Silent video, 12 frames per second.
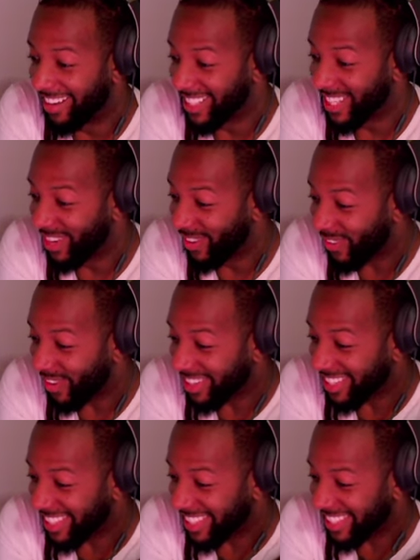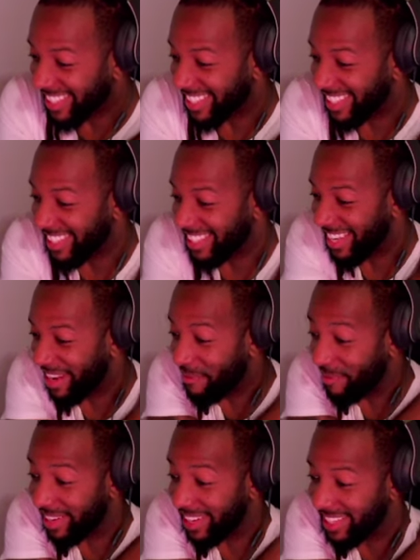Two worlds existing in the same
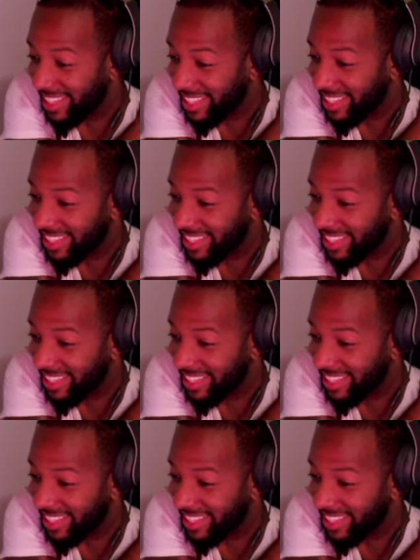place.